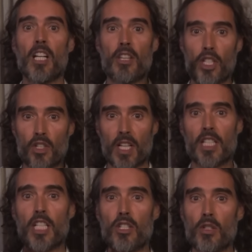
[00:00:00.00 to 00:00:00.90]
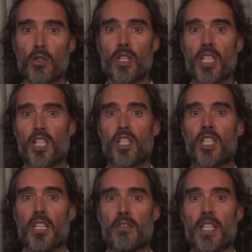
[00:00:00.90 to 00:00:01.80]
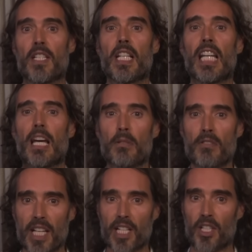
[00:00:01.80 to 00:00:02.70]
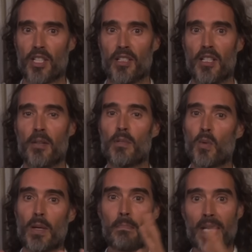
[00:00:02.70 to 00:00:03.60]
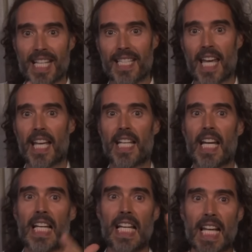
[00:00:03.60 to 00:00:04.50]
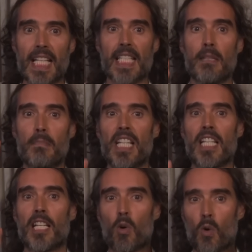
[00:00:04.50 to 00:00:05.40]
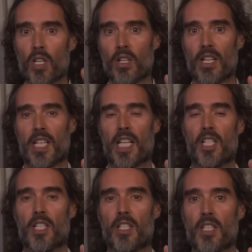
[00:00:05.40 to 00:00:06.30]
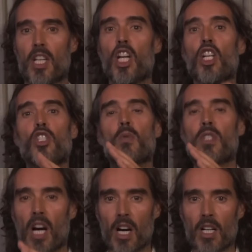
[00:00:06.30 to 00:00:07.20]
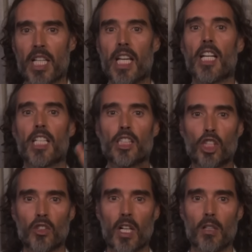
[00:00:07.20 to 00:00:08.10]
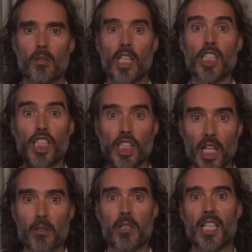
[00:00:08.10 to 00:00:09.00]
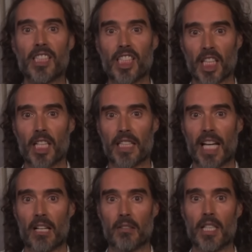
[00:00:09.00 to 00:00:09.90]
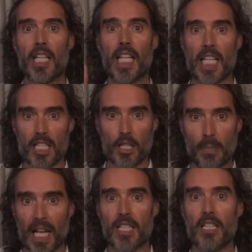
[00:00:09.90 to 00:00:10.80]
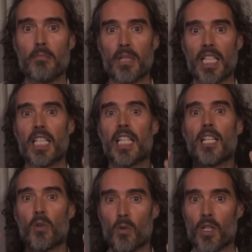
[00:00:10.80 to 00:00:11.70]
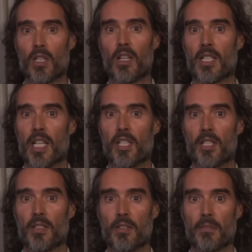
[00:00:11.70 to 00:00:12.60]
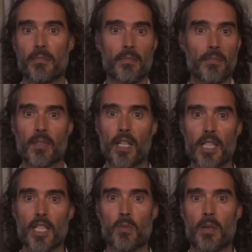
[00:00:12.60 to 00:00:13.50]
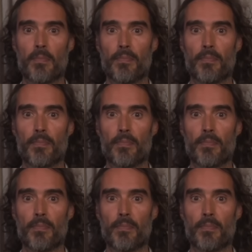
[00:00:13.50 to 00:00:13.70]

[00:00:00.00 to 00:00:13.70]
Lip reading: The Trusted News Initiative is a collaboration between big tech and legacy media organisations to target, control, choke and shut down independent media organisations, like this one.